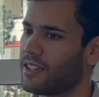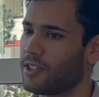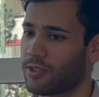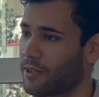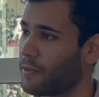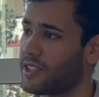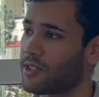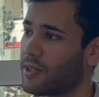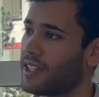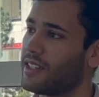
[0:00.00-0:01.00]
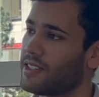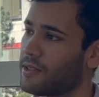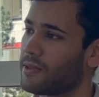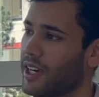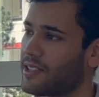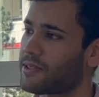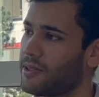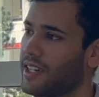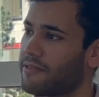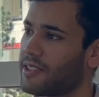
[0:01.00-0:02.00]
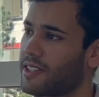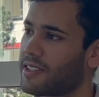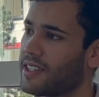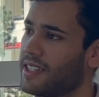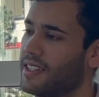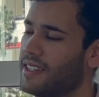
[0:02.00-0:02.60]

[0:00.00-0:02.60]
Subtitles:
you sort of went straight into grad school after undergrad?